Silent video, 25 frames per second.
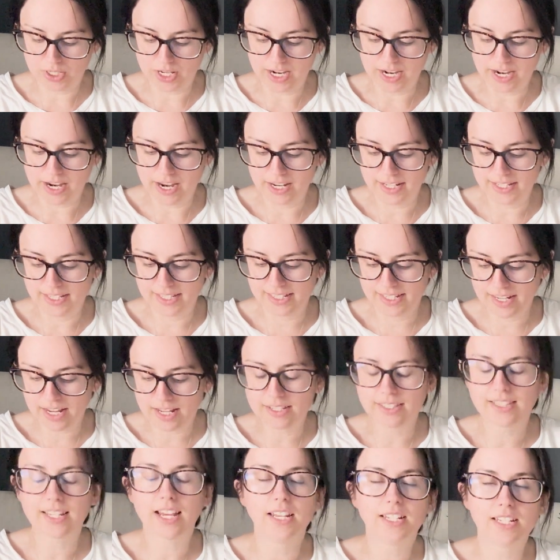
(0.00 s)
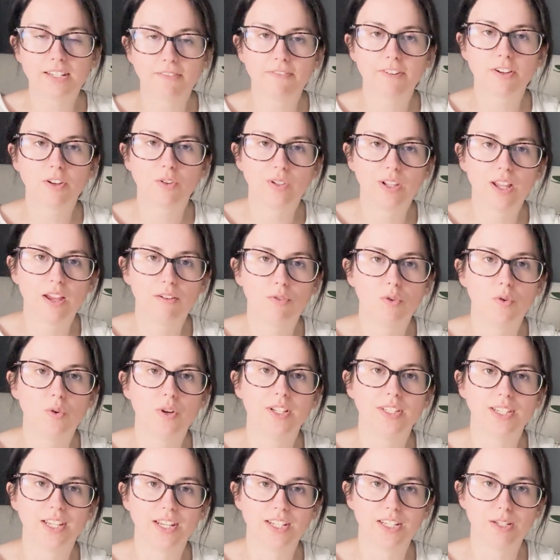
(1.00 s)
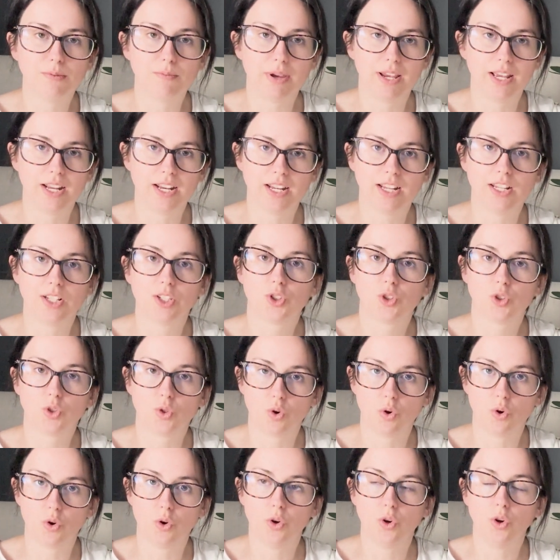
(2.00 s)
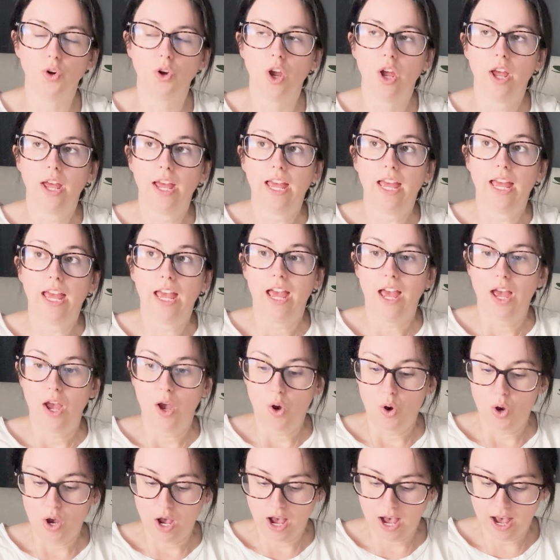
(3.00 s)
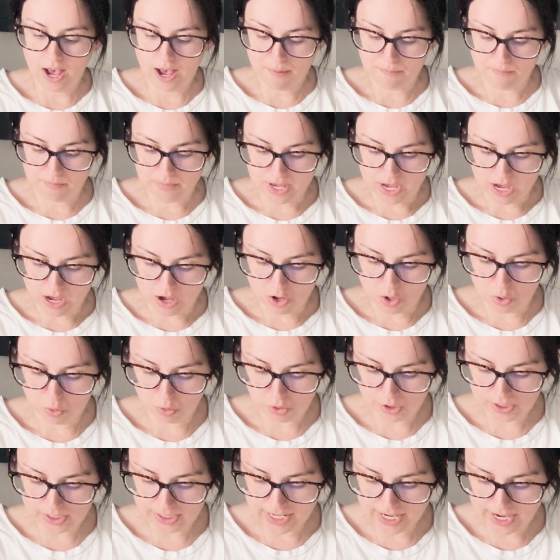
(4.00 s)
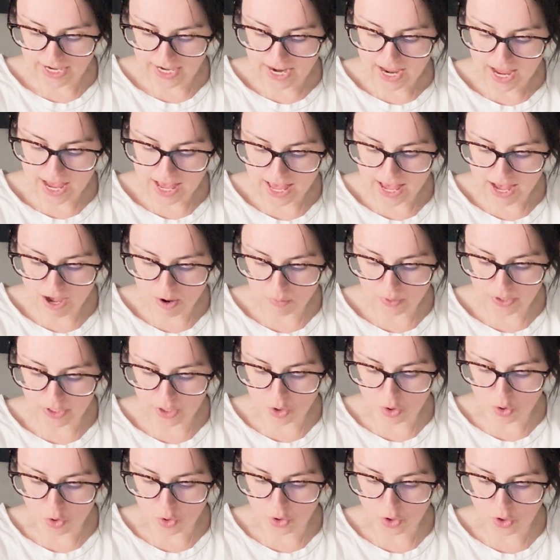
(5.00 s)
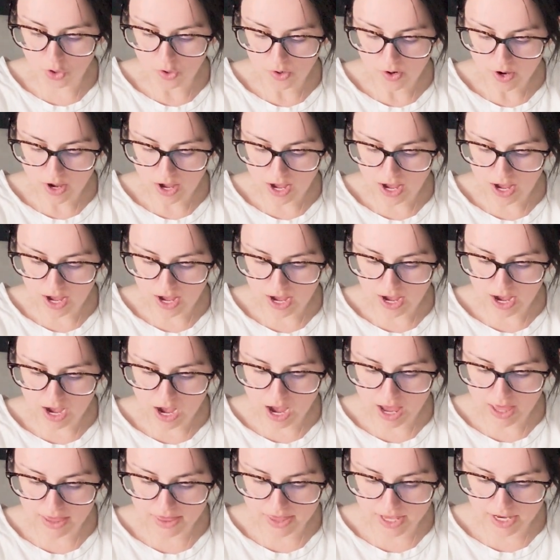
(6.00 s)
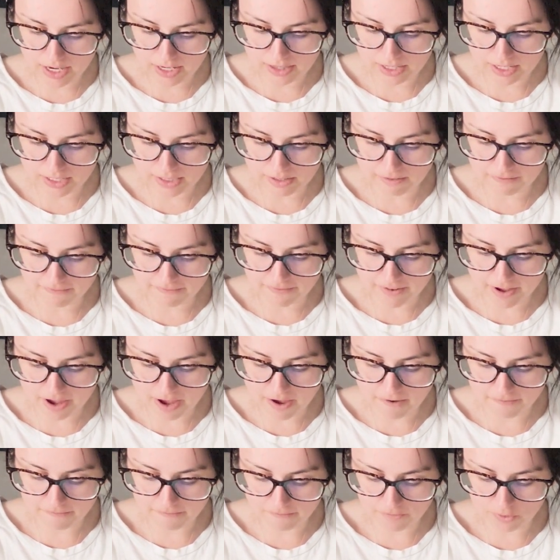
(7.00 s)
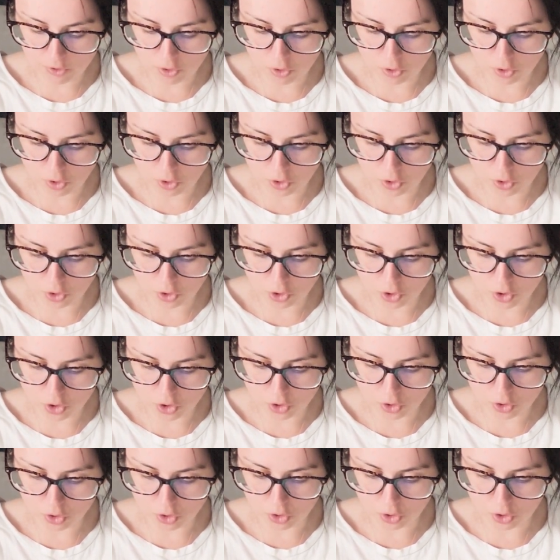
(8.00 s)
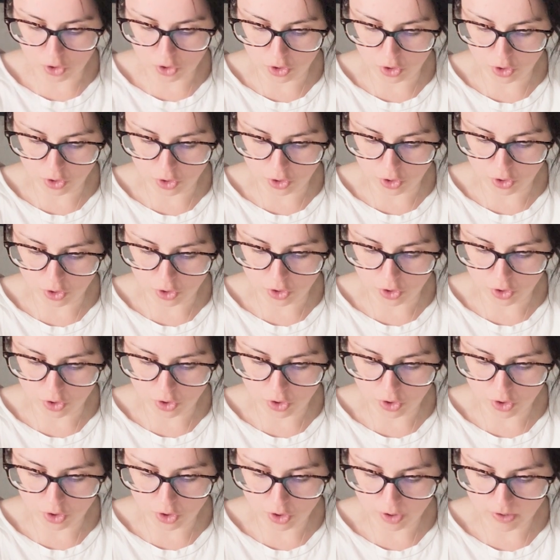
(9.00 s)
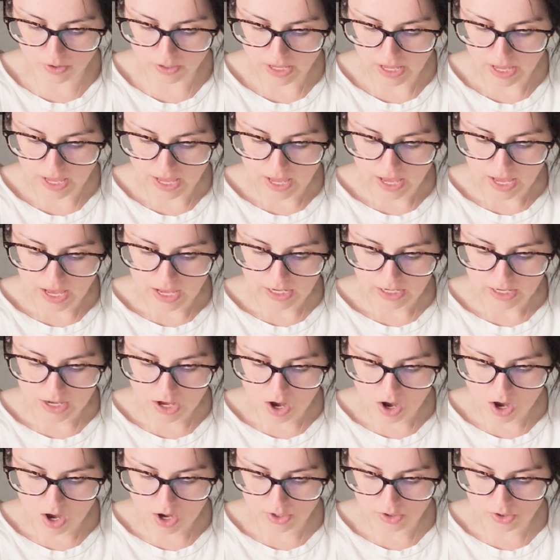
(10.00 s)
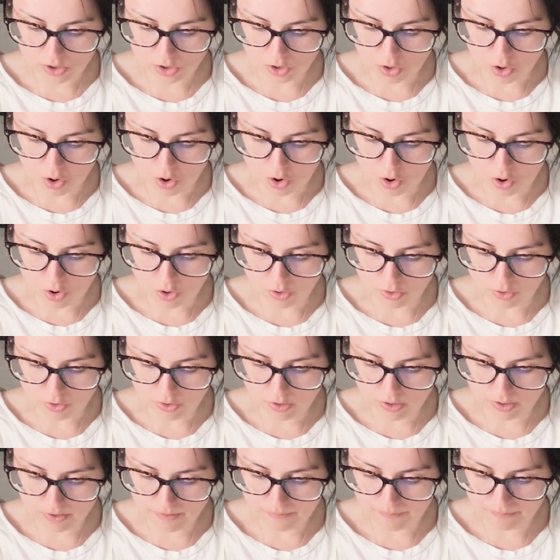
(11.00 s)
It does say difficult level is intermediate, so yeah, we'll see how we go. I think there's a fair few to cast on.